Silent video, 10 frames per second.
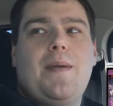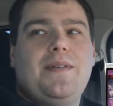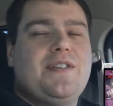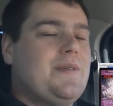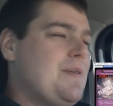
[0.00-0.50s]

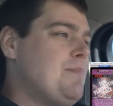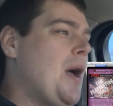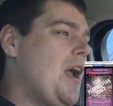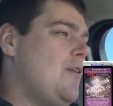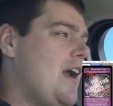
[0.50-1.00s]
Maybe some like
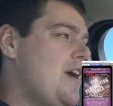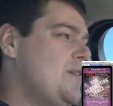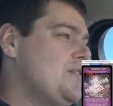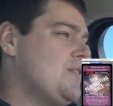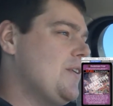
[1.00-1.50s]
buy
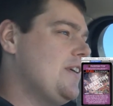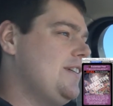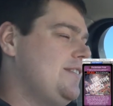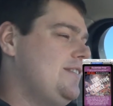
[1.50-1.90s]
rounds, or